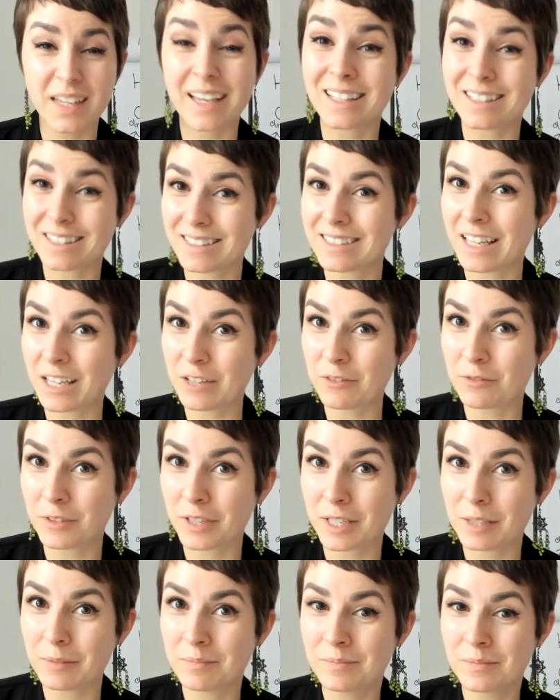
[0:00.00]
and stay
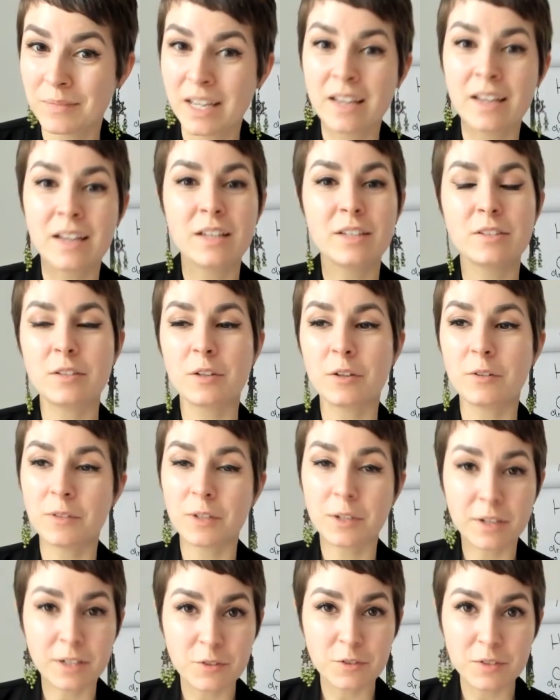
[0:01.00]
free. So if
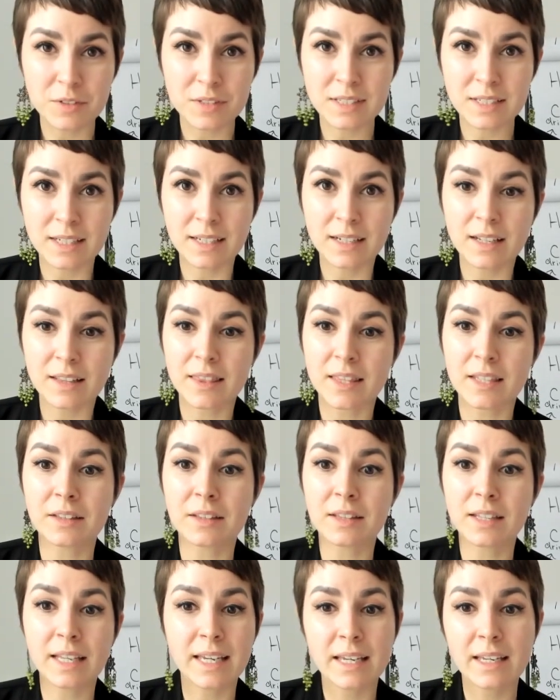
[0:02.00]
you're interested,
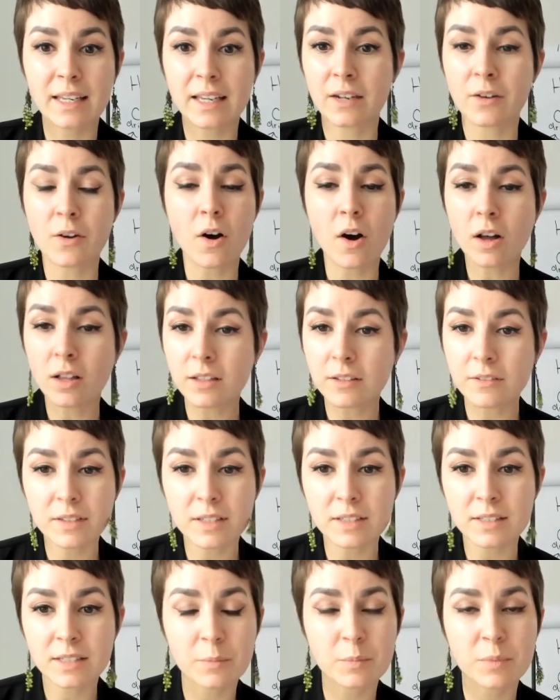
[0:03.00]
the link and all of
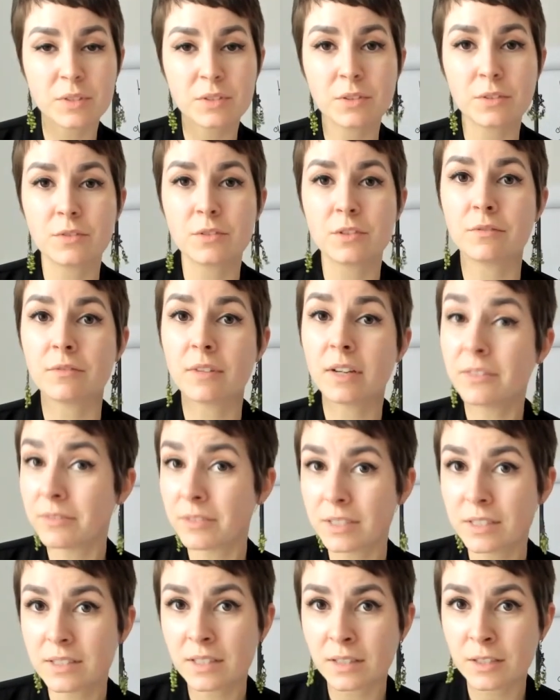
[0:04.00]
these episodes are
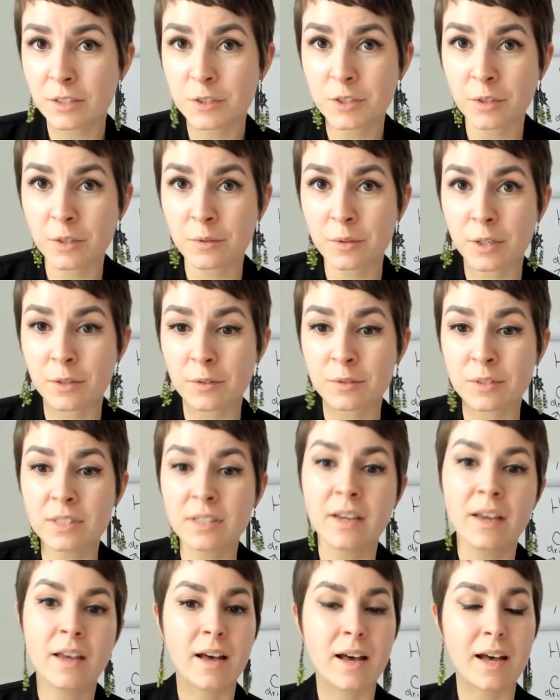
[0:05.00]
referenced in the show
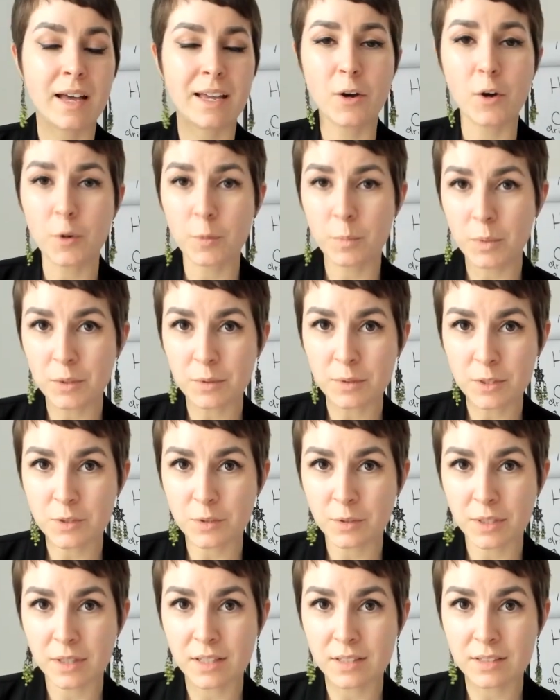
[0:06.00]
notes. I hope you
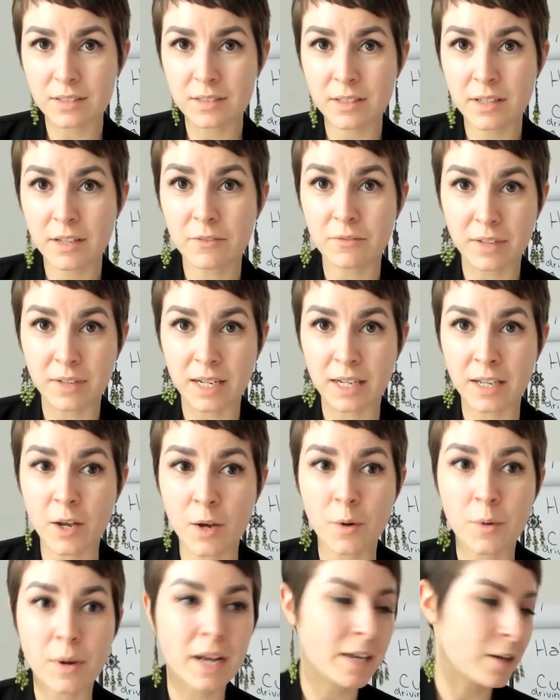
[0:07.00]
enjoyed this
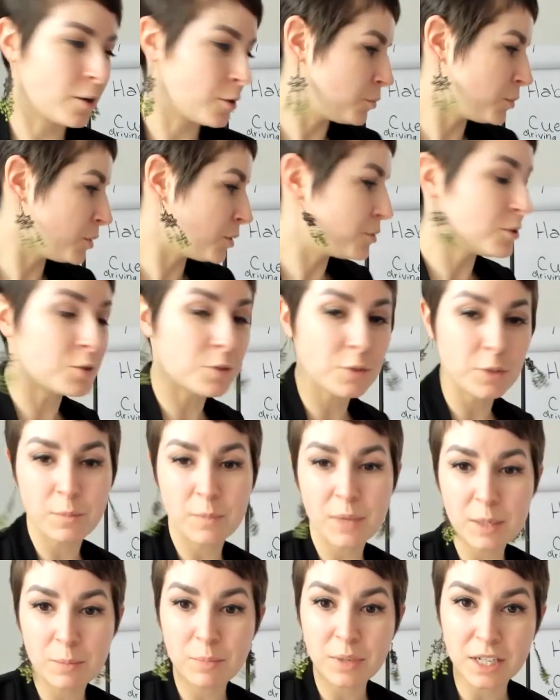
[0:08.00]
video. I hope you enjoyed
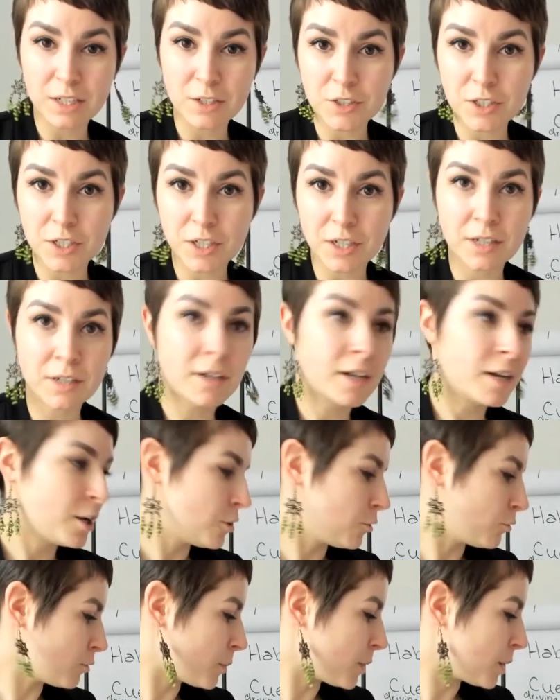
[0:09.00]
my picture.
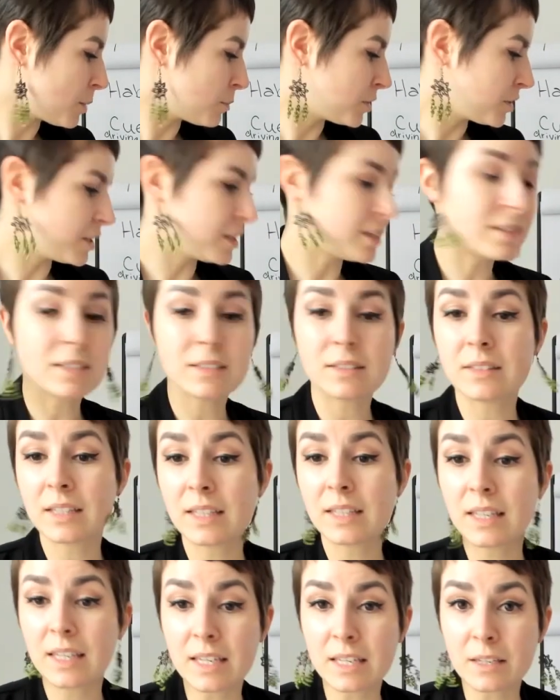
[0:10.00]
Remember, this is
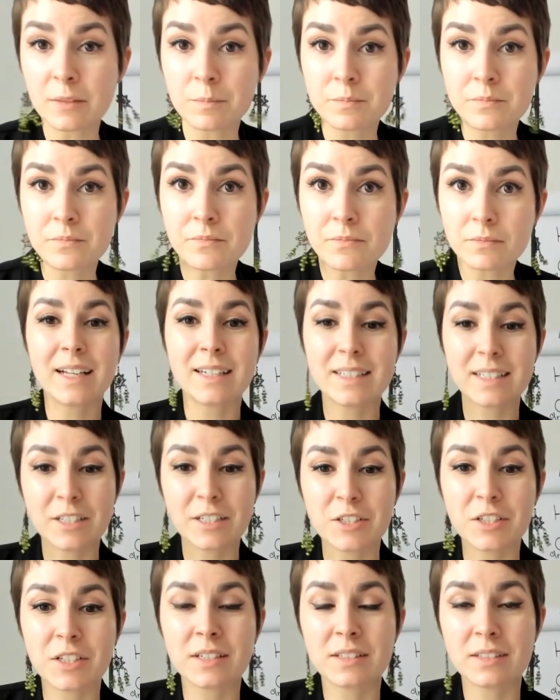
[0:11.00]
the key.
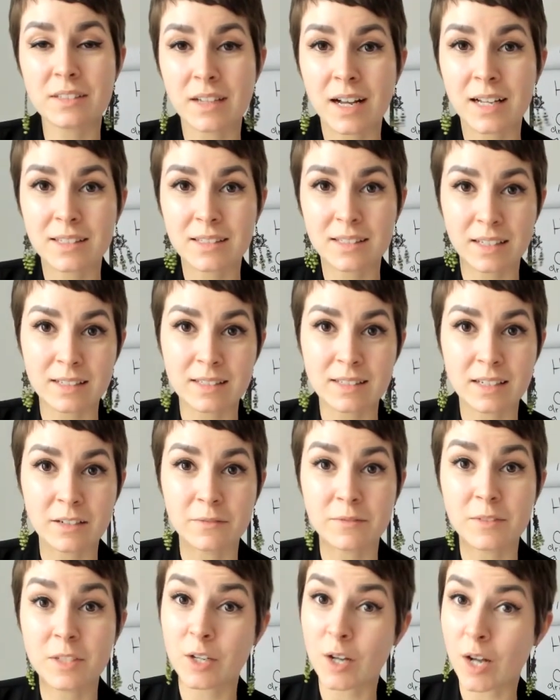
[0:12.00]
Addiction is not
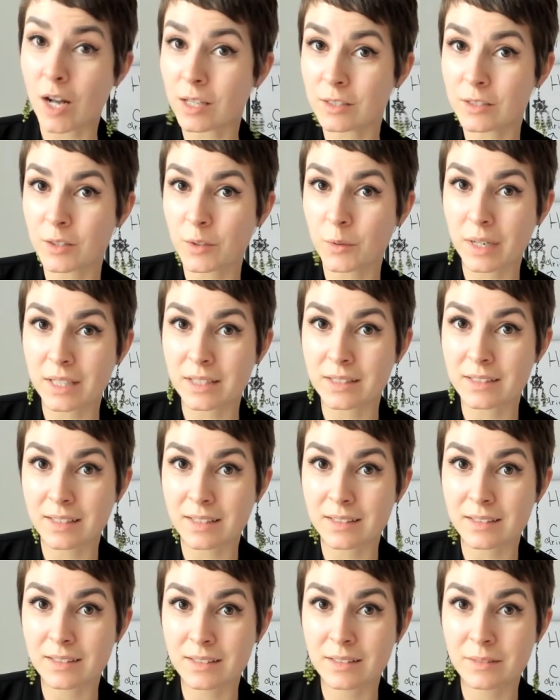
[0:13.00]
sensitive to
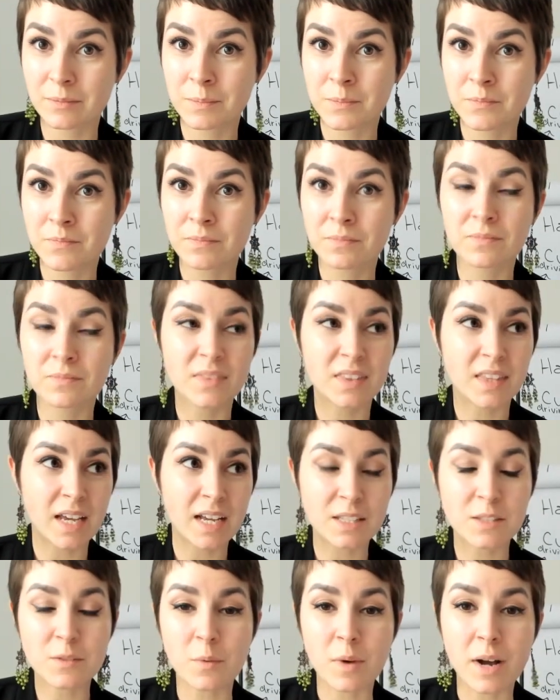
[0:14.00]
consequences.
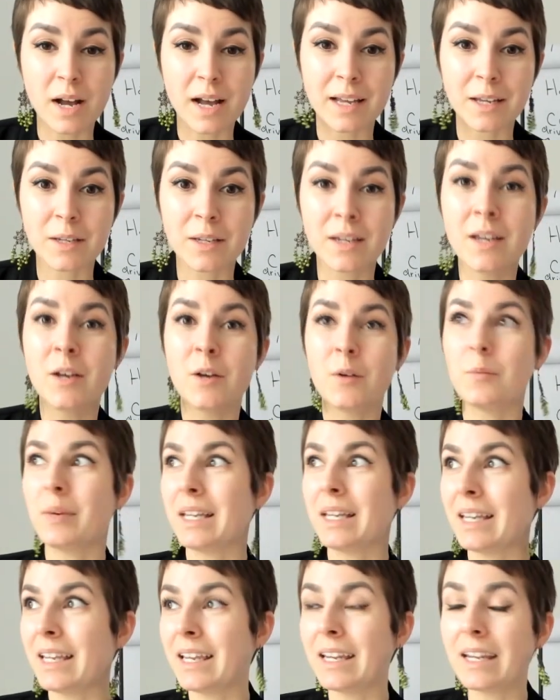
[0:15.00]
That's why
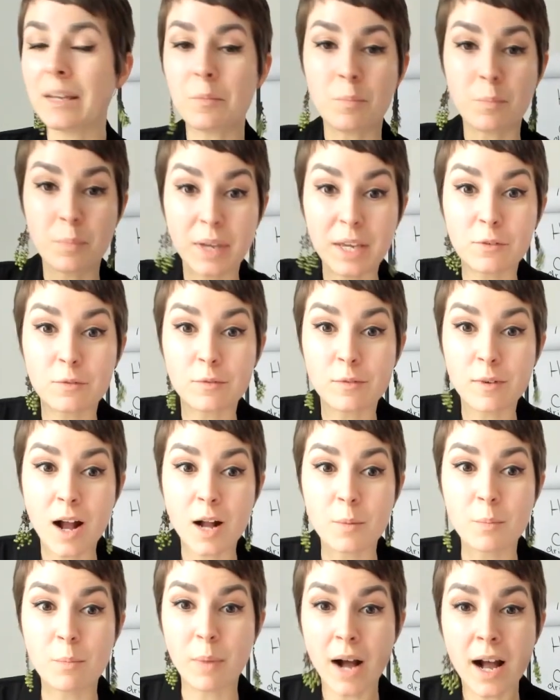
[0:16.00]
we need a big
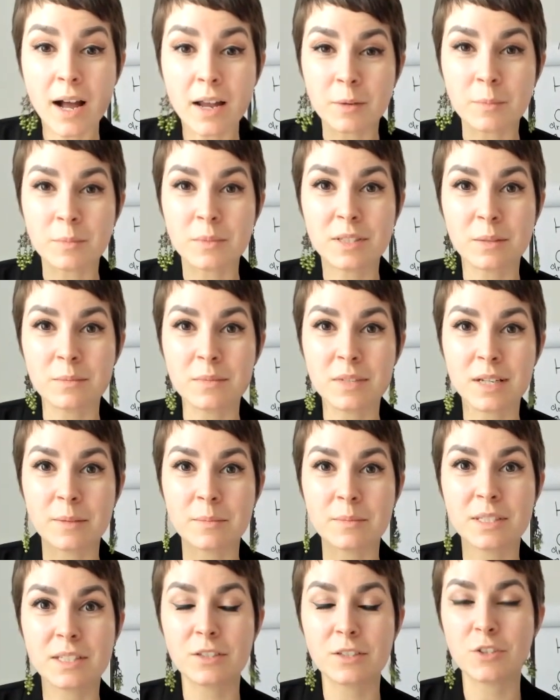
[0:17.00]
rock bottom
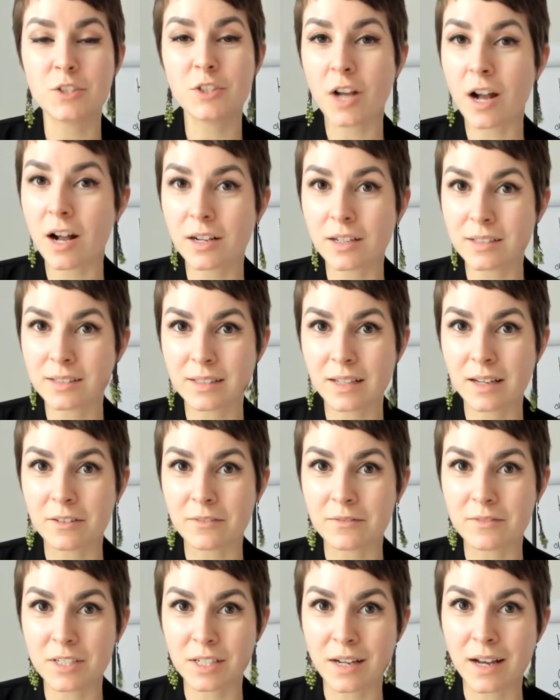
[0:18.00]
sometimes to shock us out
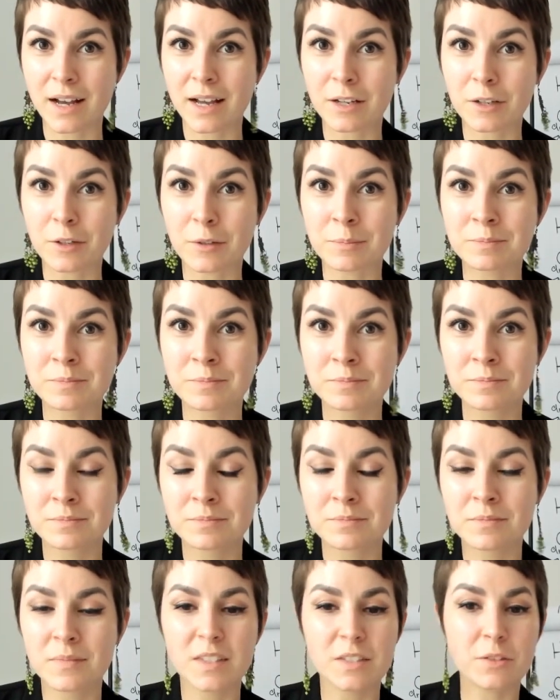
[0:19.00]
of denial.
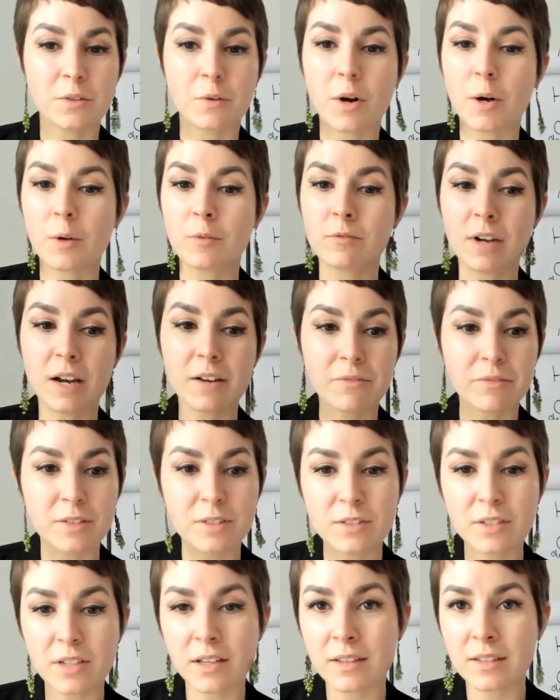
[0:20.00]
So I'll
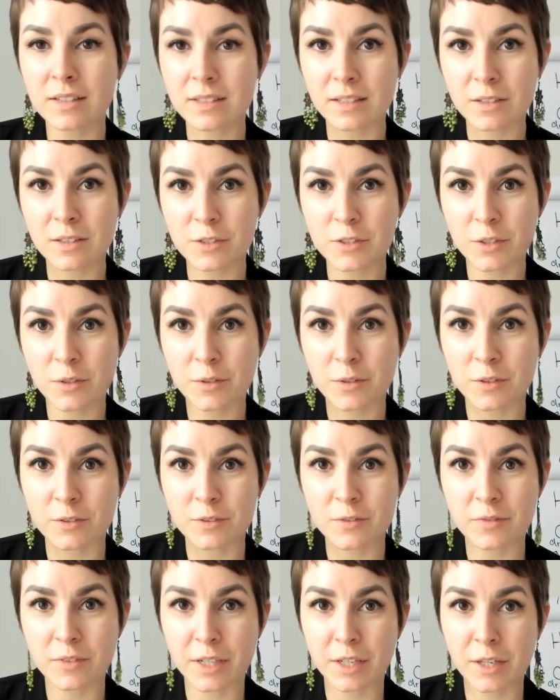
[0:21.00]
reference all this in the show
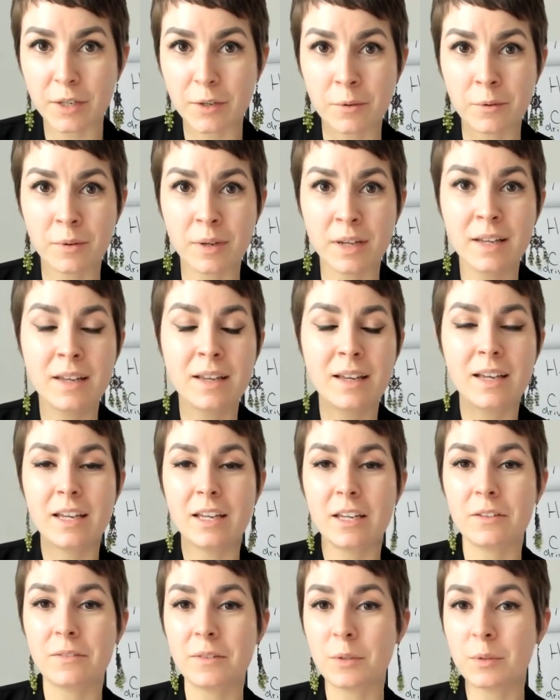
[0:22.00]
notes for you.
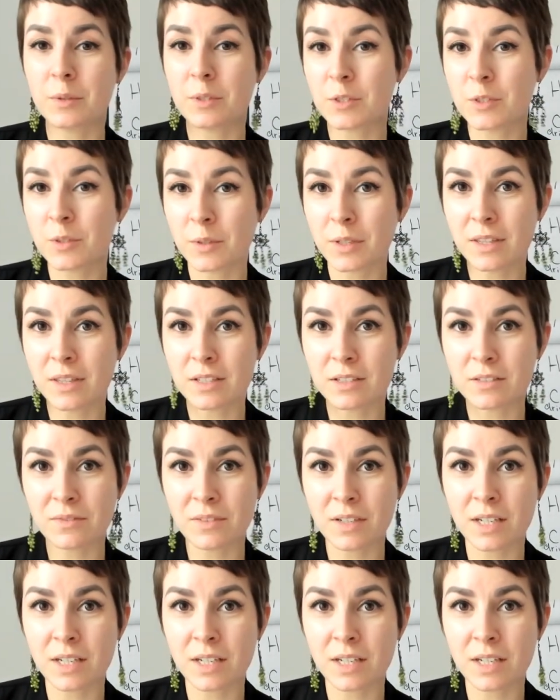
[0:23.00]
If you enjoyed this